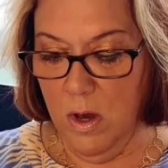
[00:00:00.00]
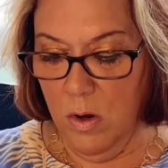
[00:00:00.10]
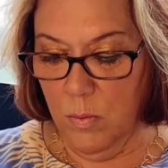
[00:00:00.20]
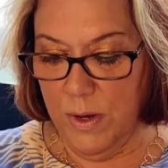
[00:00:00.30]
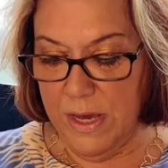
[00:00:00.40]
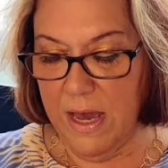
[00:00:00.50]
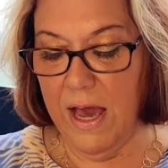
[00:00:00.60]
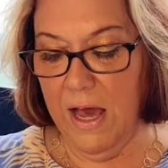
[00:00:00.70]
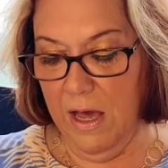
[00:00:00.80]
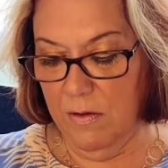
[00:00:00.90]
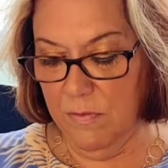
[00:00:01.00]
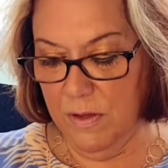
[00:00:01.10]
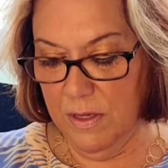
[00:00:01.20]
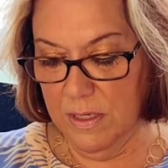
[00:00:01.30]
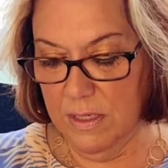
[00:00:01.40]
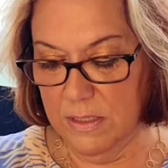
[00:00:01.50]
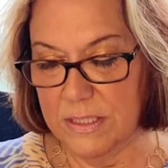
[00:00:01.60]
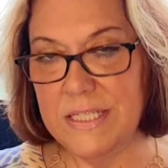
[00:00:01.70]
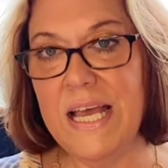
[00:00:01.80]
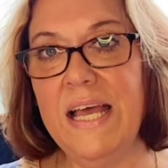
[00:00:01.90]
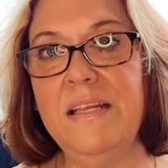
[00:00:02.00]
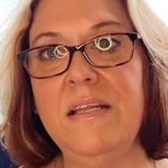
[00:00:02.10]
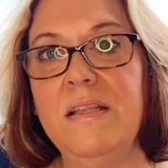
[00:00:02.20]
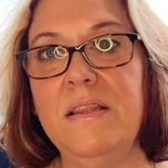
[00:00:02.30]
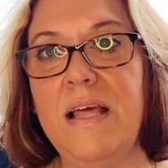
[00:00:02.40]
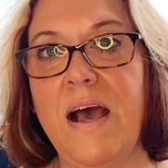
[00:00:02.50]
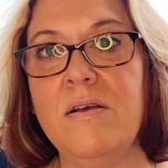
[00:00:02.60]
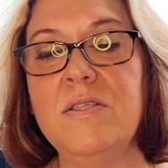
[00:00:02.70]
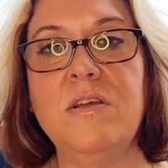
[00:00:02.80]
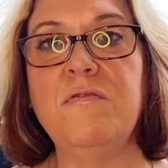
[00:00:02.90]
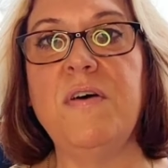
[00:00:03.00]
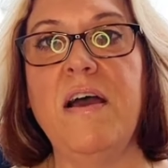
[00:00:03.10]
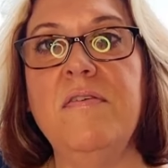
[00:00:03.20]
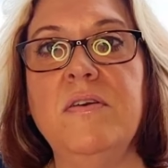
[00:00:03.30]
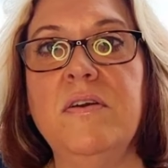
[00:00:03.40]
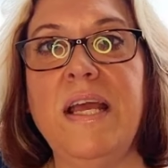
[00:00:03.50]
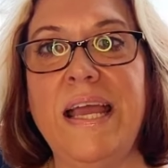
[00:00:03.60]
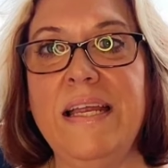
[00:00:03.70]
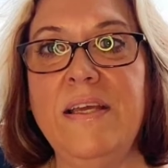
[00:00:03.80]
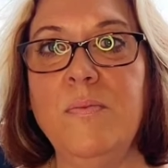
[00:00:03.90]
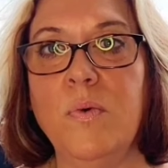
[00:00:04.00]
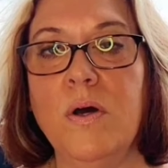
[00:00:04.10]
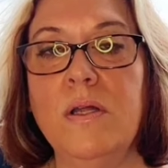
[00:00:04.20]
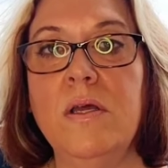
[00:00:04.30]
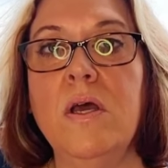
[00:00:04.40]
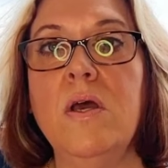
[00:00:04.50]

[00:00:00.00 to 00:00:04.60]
We have 10,581